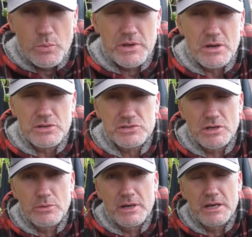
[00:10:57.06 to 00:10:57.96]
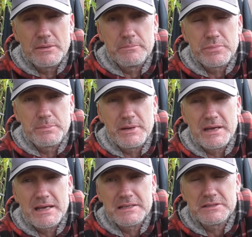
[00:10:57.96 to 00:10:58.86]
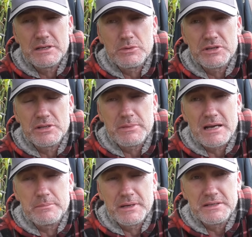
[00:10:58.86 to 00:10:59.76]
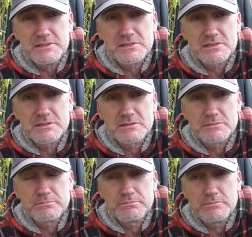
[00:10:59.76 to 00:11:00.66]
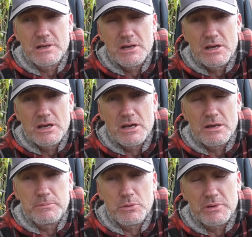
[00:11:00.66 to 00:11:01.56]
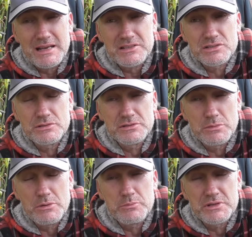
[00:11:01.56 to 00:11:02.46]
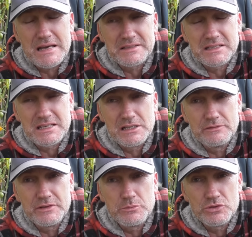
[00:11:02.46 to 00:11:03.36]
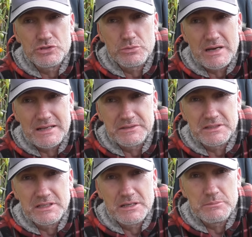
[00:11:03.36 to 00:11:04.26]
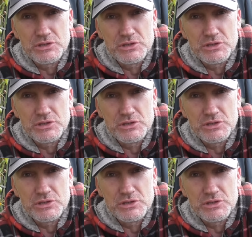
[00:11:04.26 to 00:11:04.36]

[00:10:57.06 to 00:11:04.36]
We also um, prepared uh, one of the back beds, uh, but we had to, the one that had the Kelvin Wonder had the uh,